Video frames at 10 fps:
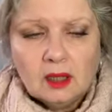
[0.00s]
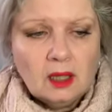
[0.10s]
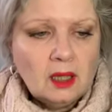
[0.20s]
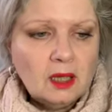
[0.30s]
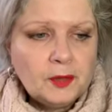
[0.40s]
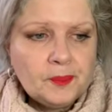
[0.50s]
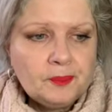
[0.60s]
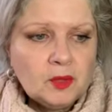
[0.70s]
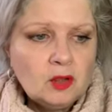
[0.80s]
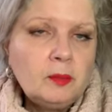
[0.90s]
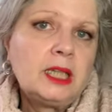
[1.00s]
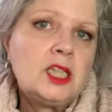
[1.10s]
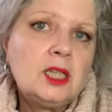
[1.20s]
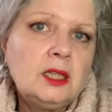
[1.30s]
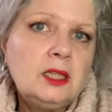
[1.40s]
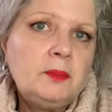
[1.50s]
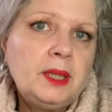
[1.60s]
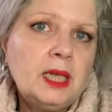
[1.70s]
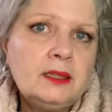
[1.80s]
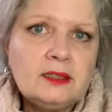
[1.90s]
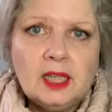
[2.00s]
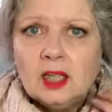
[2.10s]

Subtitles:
the matching DPNs,